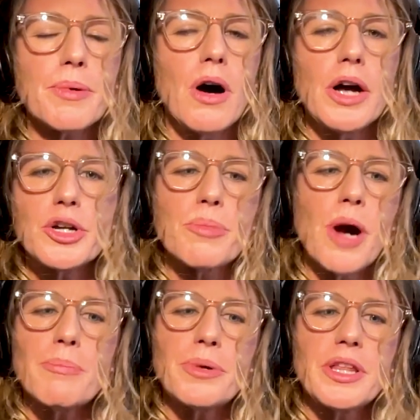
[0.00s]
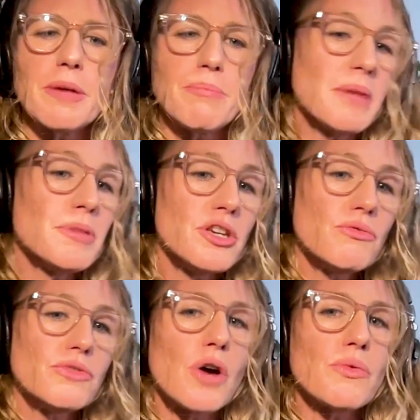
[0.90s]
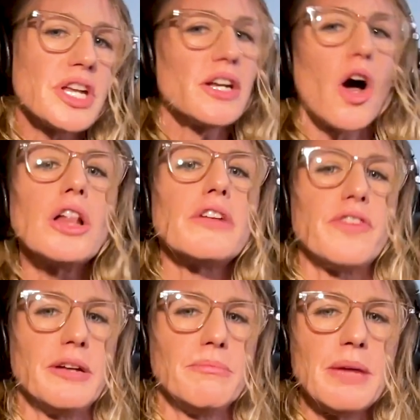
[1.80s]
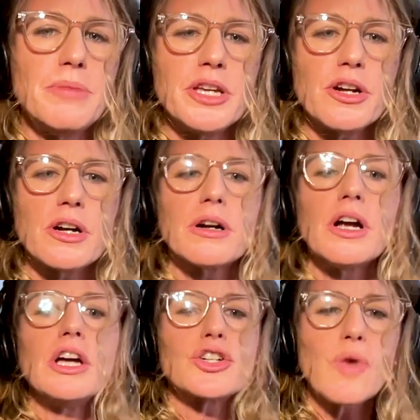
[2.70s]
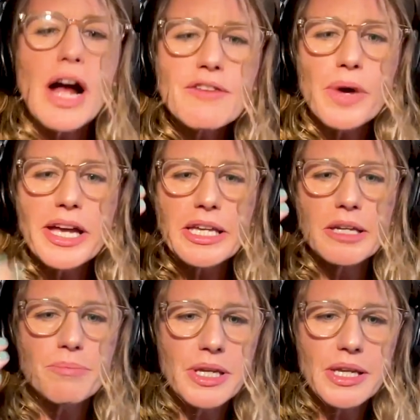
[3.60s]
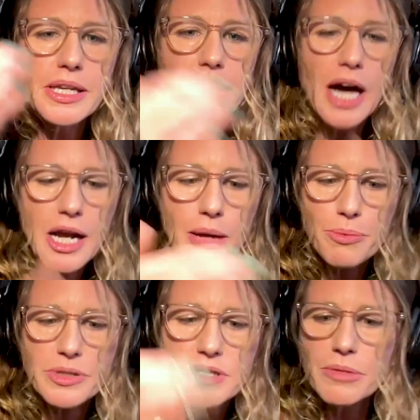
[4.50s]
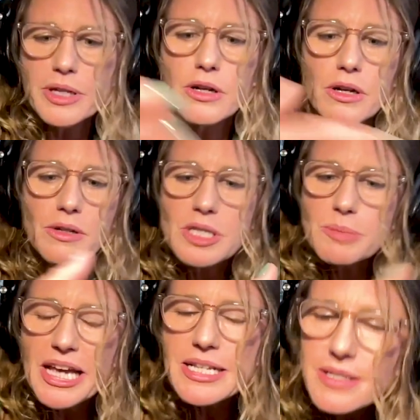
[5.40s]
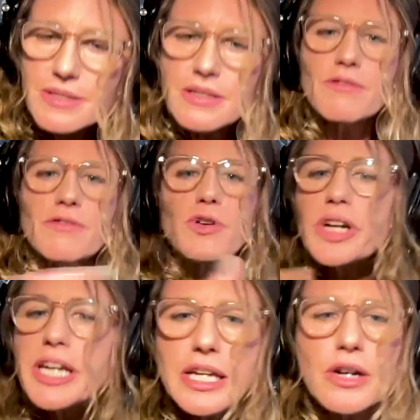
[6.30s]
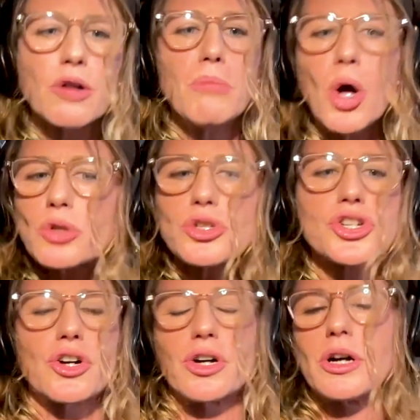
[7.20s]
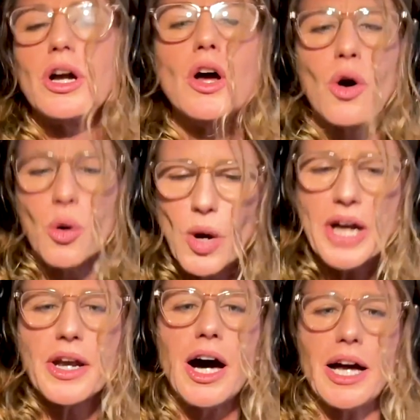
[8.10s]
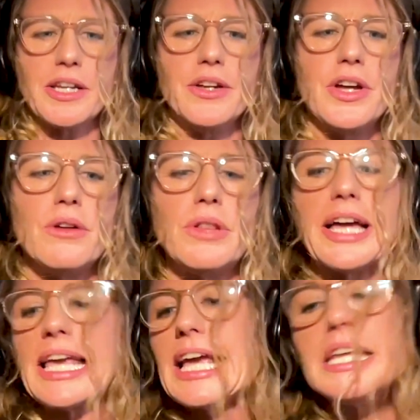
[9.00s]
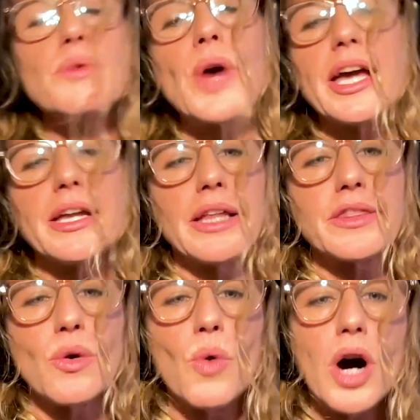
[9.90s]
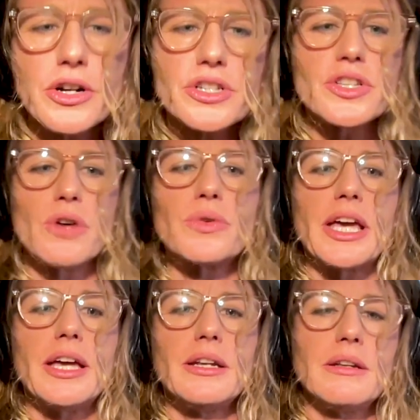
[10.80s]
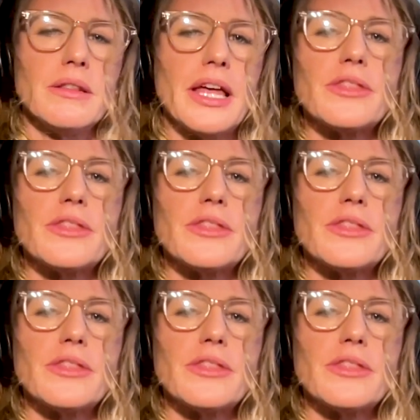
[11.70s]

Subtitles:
on your property that maybe you don't need all of it. Maybe your driveway could be cut up with some little spaces of green or mulch or whatnot, you know, like any way to let the water soak in and let there